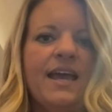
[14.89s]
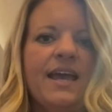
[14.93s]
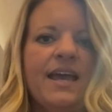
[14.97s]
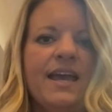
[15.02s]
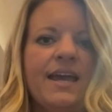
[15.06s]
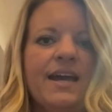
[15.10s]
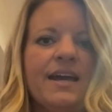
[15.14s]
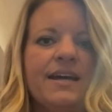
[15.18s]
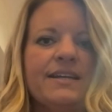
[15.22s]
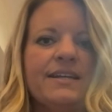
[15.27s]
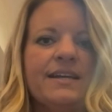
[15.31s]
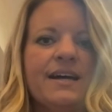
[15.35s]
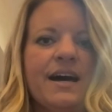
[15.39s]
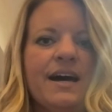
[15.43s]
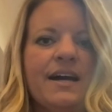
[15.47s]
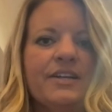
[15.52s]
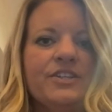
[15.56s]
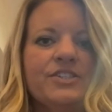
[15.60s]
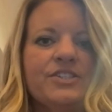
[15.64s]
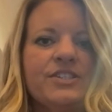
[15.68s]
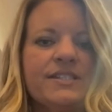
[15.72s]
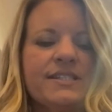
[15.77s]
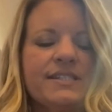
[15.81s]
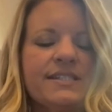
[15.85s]
And
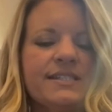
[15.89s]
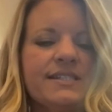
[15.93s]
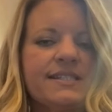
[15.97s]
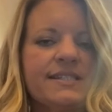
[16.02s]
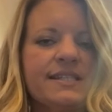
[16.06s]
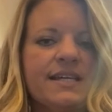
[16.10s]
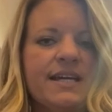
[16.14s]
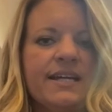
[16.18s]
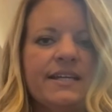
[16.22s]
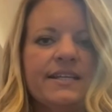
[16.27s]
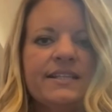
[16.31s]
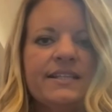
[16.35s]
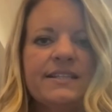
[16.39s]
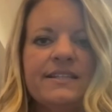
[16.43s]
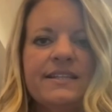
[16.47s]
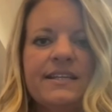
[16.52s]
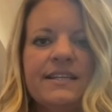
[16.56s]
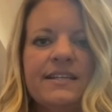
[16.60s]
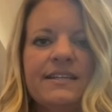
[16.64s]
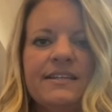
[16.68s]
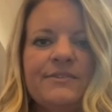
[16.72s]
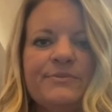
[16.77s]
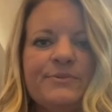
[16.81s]
I just decided that